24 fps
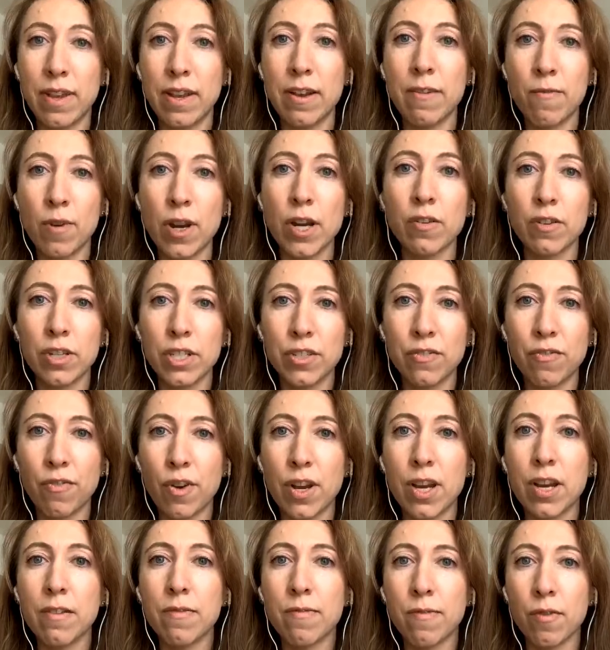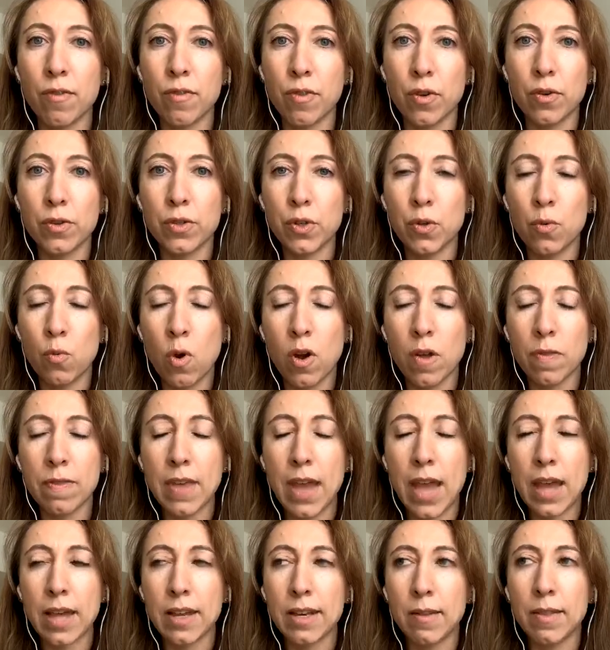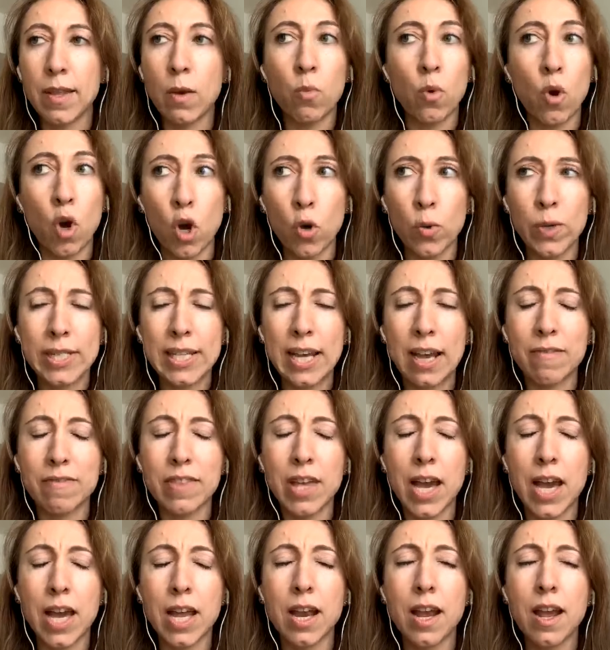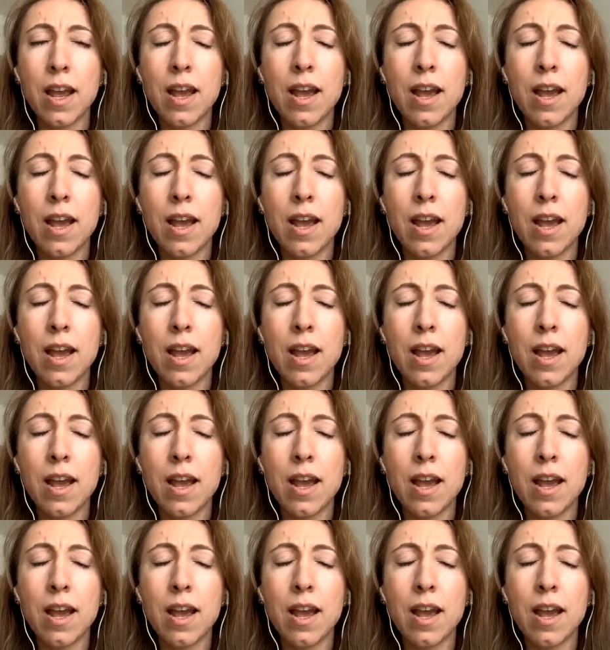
fragrance free for those who want that, and then we'll always have that.